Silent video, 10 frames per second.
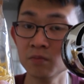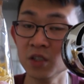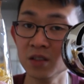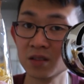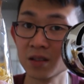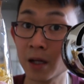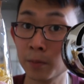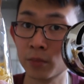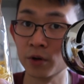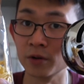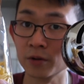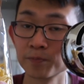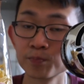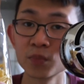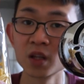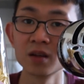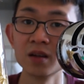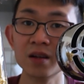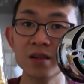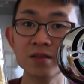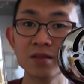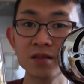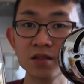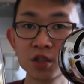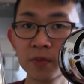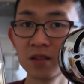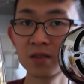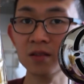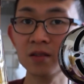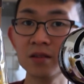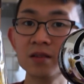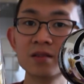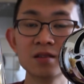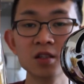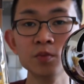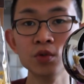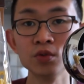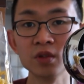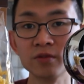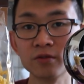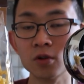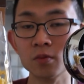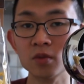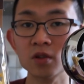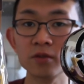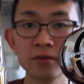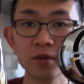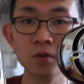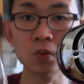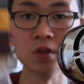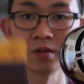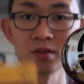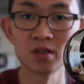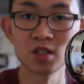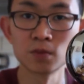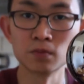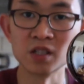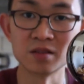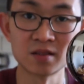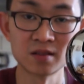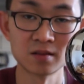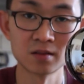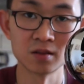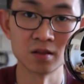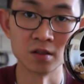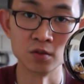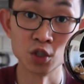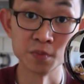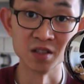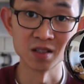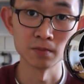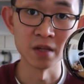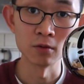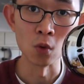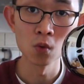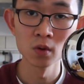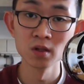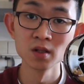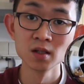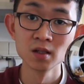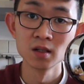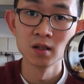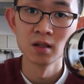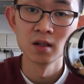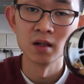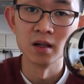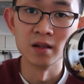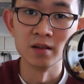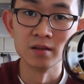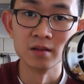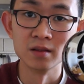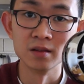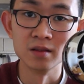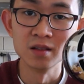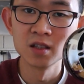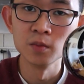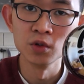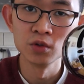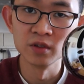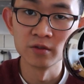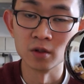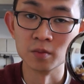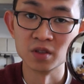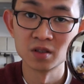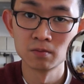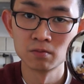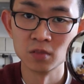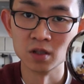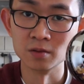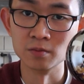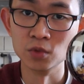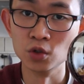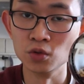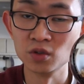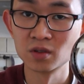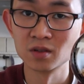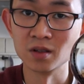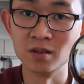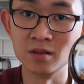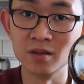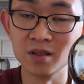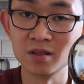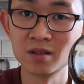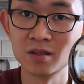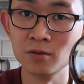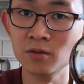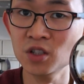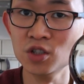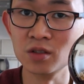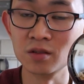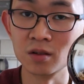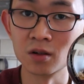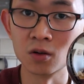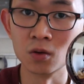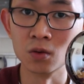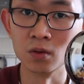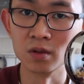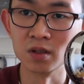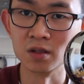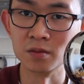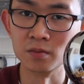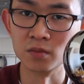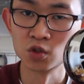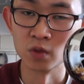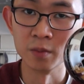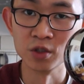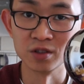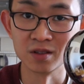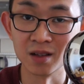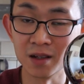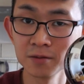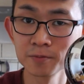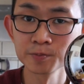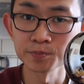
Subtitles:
means emperor, and Spätzle is the diminutive form of the word Spatz, which means sparrow. And this diminutive form is used in this region called Schwäbisches Land,